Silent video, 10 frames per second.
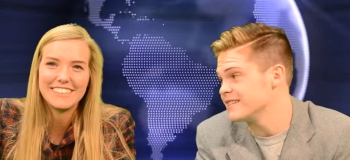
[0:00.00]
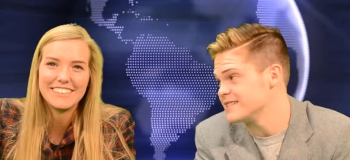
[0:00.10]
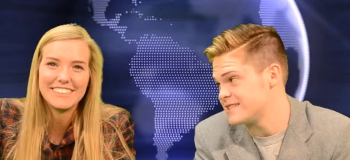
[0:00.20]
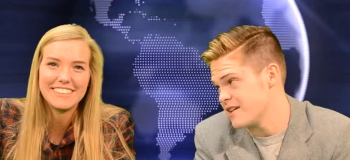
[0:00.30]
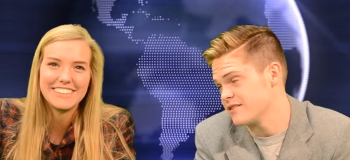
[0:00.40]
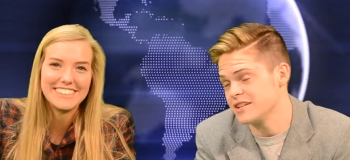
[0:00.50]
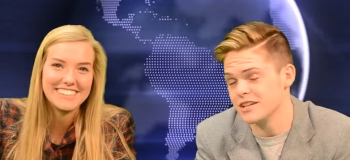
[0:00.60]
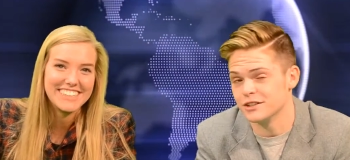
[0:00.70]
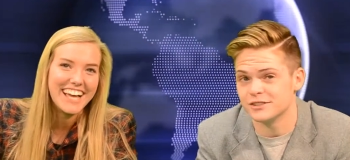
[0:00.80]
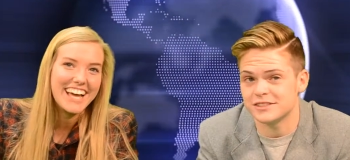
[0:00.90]
Speaker 1: it in seven
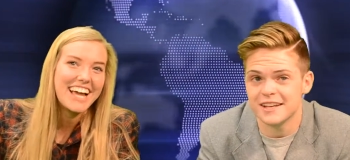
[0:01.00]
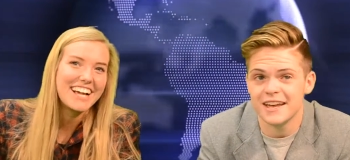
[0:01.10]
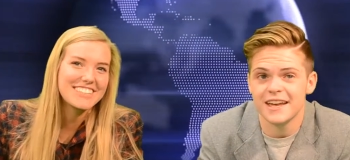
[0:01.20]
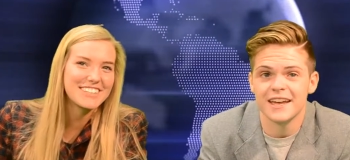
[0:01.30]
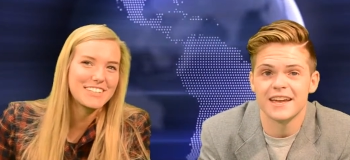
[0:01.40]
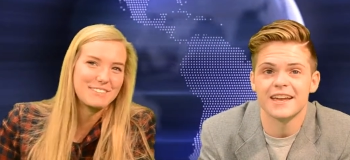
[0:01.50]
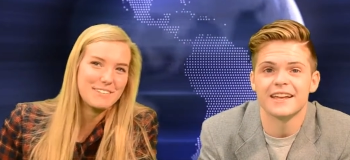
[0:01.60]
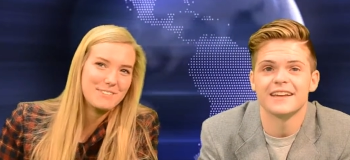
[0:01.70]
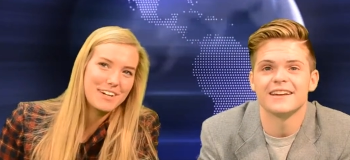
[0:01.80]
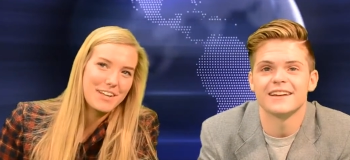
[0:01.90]
years.
Speaker 2: Here's a little
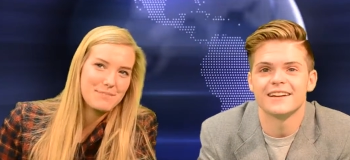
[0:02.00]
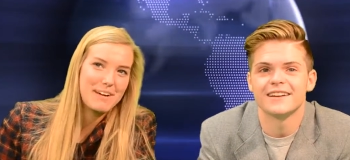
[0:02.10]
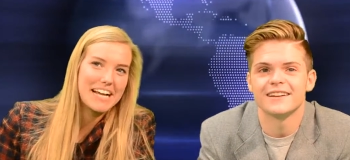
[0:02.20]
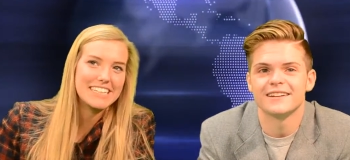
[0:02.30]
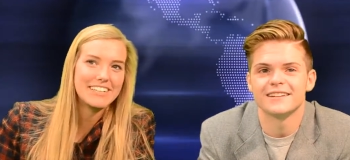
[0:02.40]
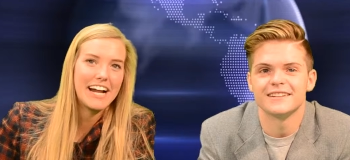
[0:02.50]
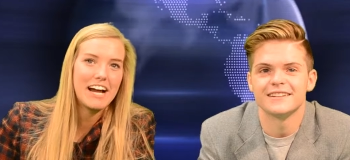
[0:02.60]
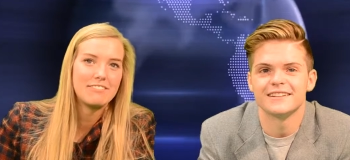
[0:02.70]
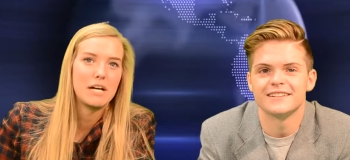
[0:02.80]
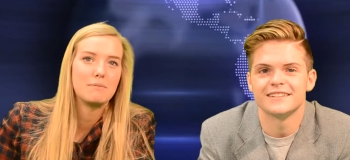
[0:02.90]
bit more on the band and their
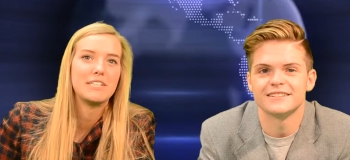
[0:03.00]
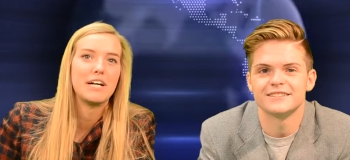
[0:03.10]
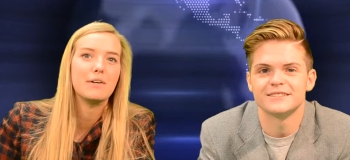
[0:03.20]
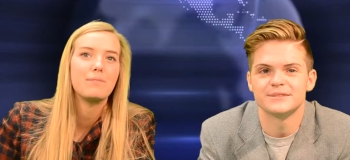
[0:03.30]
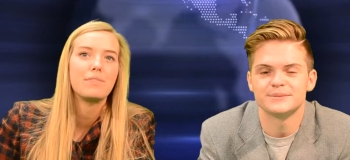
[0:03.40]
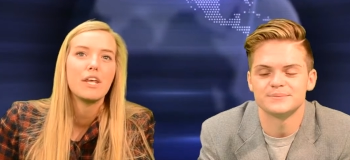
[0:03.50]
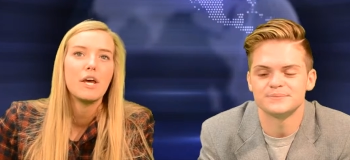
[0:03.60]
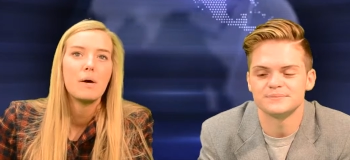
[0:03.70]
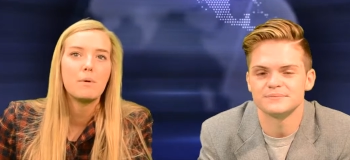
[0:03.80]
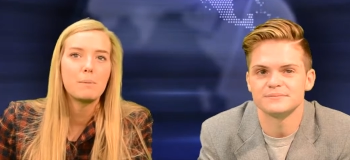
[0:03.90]
halftime show.
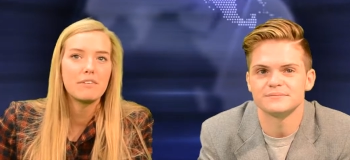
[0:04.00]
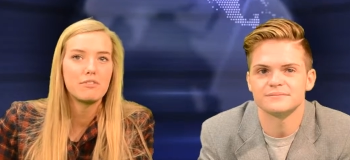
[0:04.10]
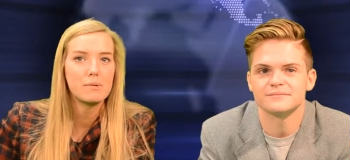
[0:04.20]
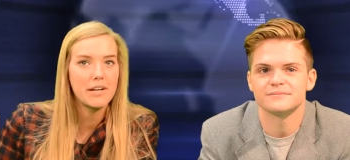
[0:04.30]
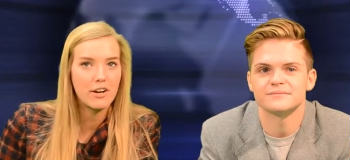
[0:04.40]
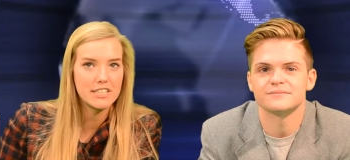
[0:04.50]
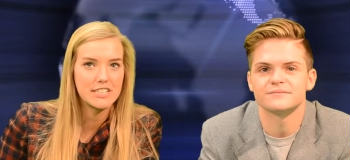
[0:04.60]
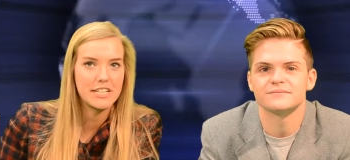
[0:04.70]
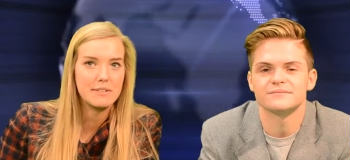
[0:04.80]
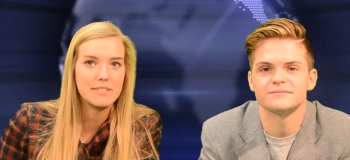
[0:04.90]
More performing
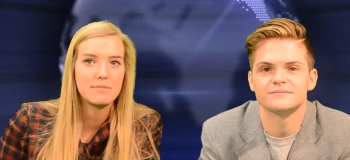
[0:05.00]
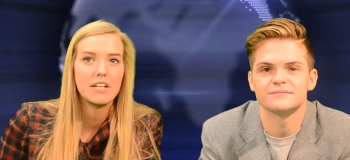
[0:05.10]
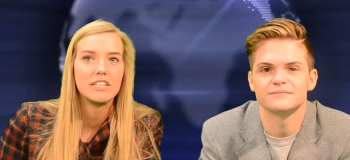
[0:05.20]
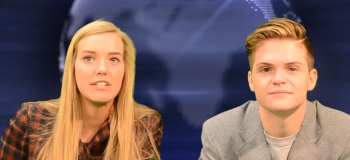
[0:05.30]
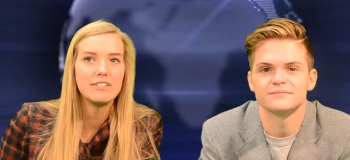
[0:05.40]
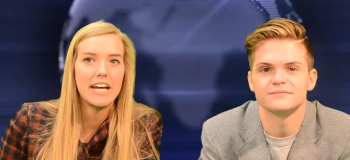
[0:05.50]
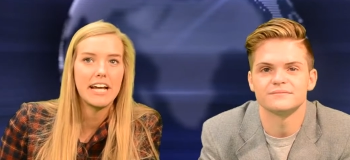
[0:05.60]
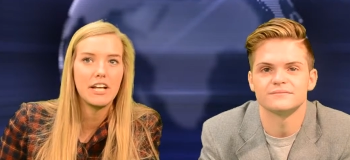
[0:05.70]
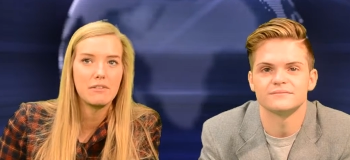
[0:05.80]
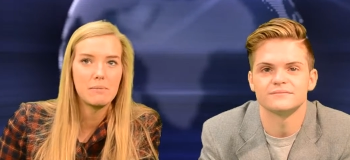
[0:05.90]
arts news.
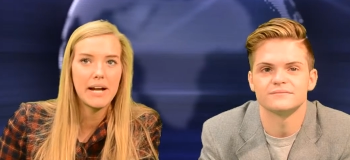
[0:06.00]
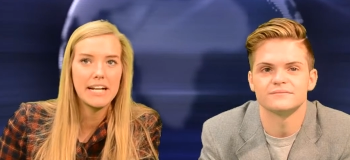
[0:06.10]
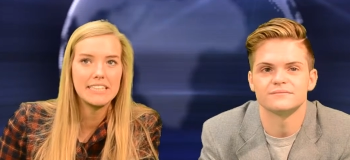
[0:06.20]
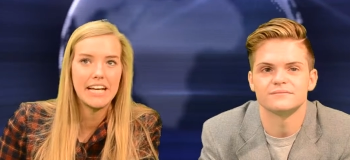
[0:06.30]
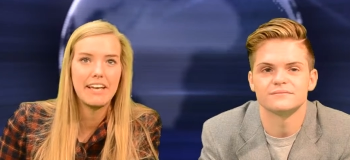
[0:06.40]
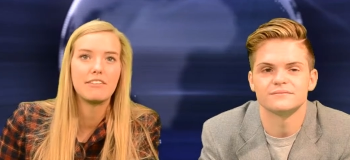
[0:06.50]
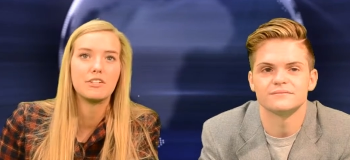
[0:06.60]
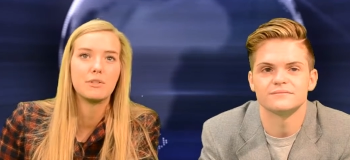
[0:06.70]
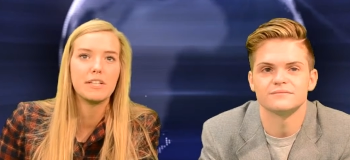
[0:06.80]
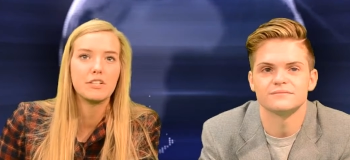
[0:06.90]
Tuesday, November
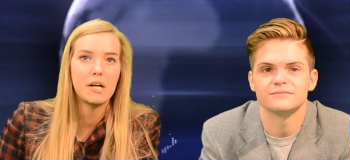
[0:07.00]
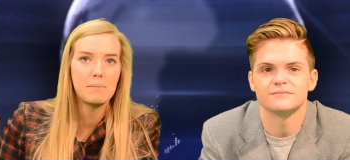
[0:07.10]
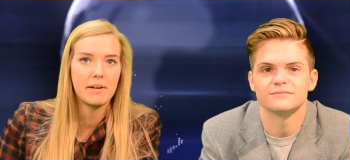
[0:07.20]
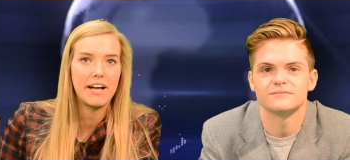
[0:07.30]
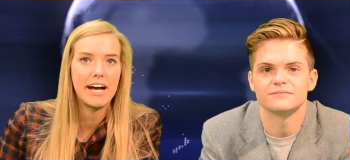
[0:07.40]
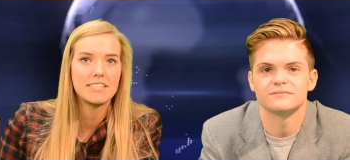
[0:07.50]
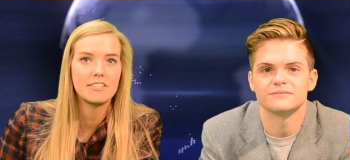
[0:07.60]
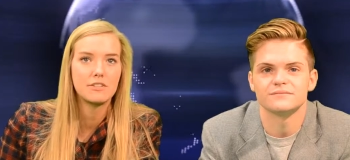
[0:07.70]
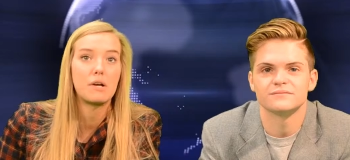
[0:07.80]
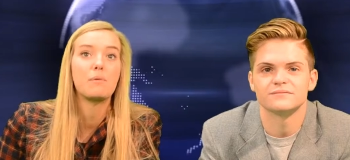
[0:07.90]
18th, join the drama
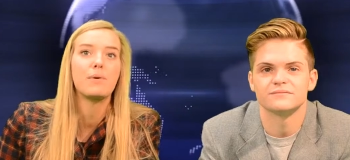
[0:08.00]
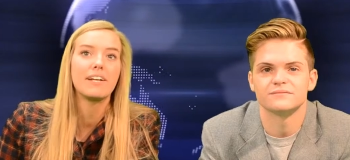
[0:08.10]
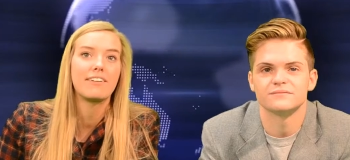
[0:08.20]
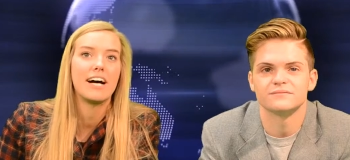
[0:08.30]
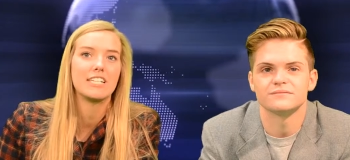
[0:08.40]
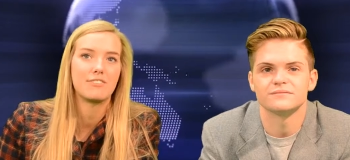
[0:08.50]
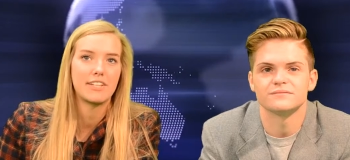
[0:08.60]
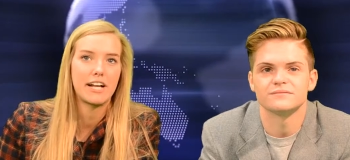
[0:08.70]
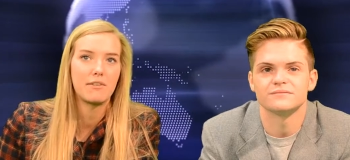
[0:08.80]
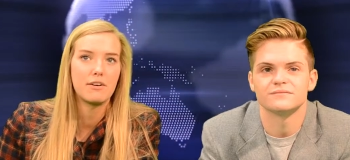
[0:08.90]
class, drama 1 class,
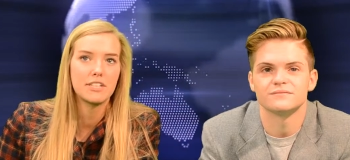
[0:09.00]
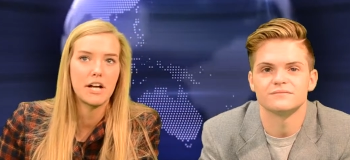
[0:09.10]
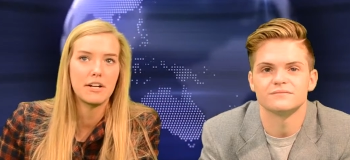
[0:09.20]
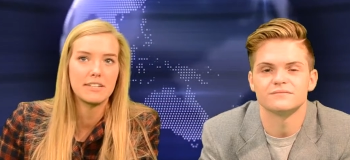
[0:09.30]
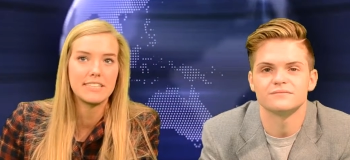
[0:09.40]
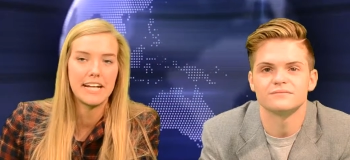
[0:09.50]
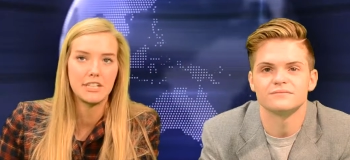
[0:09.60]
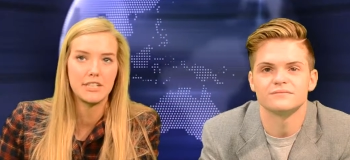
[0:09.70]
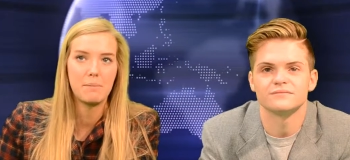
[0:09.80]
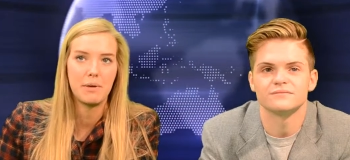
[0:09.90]
for their Rose Curtain
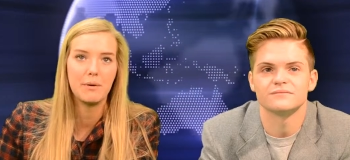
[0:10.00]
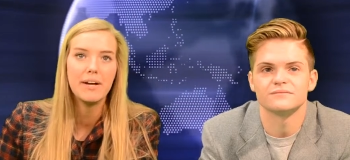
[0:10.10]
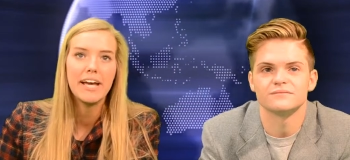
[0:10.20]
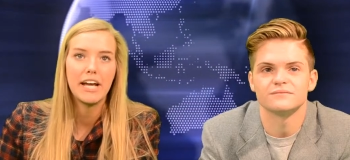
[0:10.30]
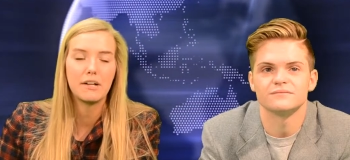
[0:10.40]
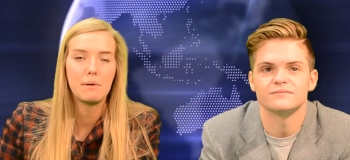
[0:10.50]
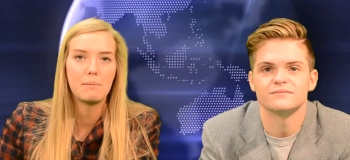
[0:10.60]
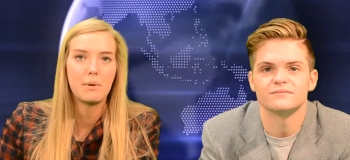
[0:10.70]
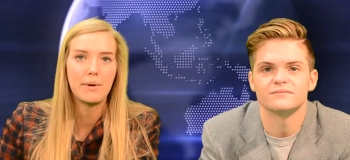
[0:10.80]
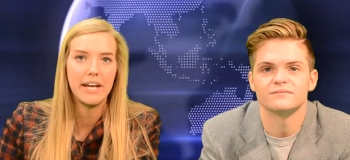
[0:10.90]
stage debut in
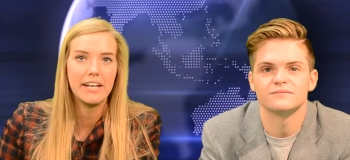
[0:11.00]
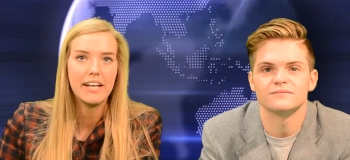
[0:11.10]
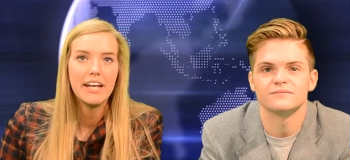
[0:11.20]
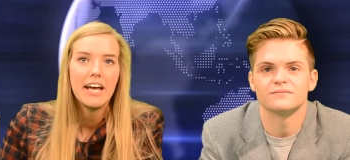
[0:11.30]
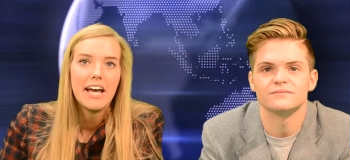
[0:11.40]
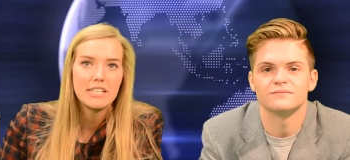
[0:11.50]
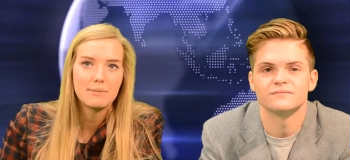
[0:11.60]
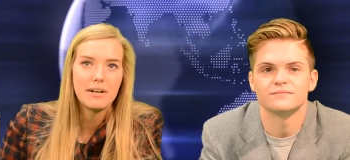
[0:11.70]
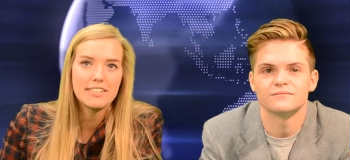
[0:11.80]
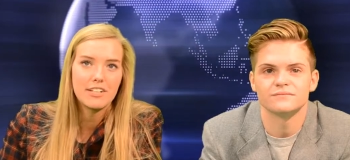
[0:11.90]
Remember When,
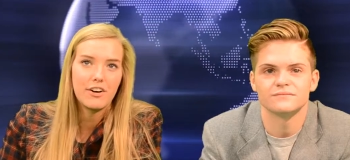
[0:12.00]
as well as the